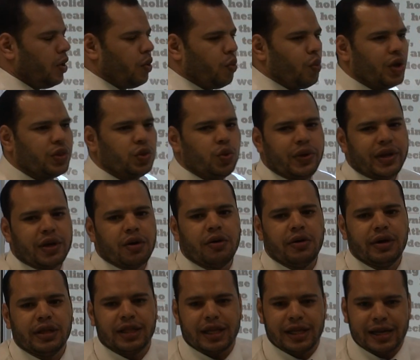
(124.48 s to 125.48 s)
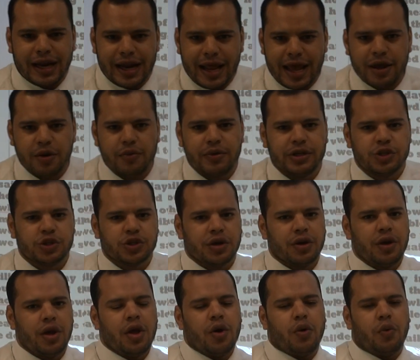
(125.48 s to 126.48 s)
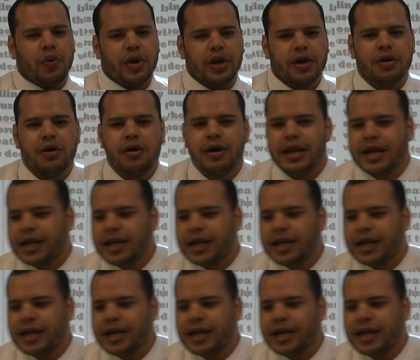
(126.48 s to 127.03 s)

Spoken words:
What do we call it in a language? We call